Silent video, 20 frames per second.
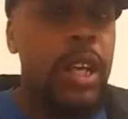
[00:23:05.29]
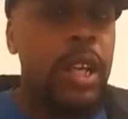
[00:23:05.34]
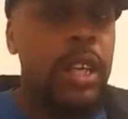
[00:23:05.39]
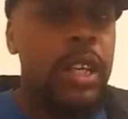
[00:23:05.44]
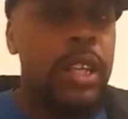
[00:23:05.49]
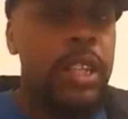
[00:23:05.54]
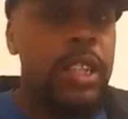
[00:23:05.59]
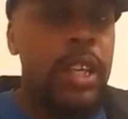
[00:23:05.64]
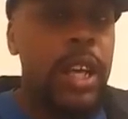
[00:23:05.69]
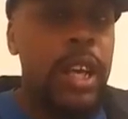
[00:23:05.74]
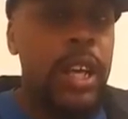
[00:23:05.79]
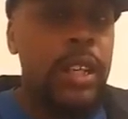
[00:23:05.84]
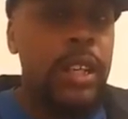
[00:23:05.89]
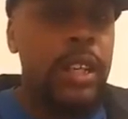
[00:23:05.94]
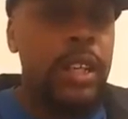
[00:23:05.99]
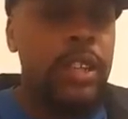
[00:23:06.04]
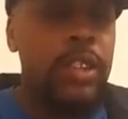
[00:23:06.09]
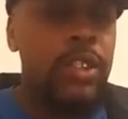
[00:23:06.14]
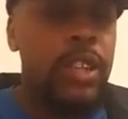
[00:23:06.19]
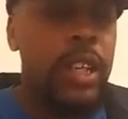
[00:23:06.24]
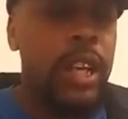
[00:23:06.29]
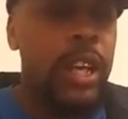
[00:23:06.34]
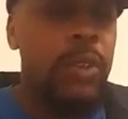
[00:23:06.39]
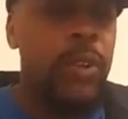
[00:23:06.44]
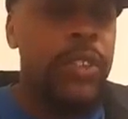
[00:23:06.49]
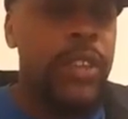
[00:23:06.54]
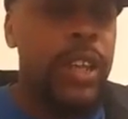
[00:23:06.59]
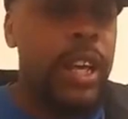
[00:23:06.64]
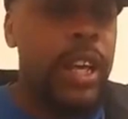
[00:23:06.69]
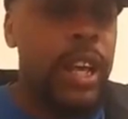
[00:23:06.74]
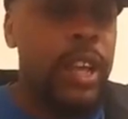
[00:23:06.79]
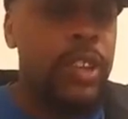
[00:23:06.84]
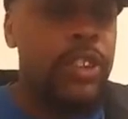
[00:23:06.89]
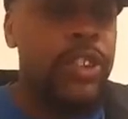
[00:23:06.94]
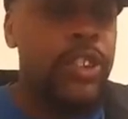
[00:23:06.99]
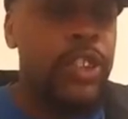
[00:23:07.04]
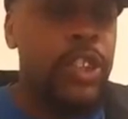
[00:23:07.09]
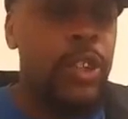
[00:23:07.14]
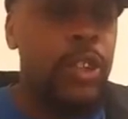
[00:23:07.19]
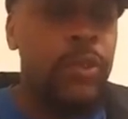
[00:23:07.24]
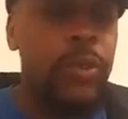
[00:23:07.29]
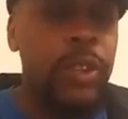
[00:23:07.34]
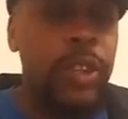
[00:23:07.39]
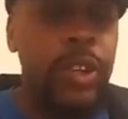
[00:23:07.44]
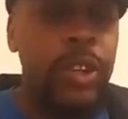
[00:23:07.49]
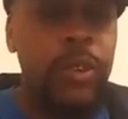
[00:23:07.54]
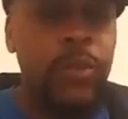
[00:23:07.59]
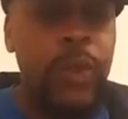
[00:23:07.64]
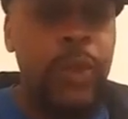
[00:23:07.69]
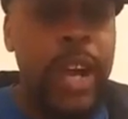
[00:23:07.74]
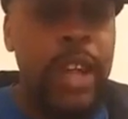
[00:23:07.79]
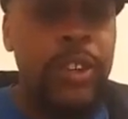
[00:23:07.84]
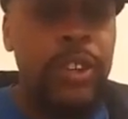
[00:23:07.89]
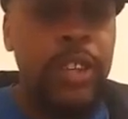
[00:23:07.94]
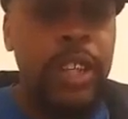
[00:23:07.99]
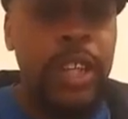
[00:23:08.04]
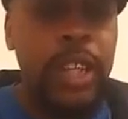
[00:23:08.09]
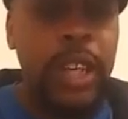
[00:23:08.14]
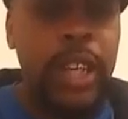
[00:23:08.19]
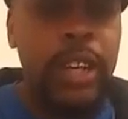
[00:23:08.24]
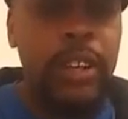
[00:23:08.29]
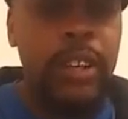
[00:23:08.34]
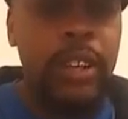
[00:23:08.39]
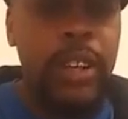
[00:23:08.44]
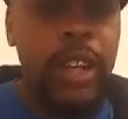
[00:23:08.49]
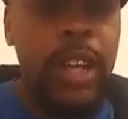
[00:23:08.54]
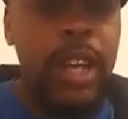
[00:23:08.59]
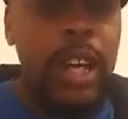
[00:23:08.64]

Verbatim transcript: get, you out, get you done with that house sooner rather than later.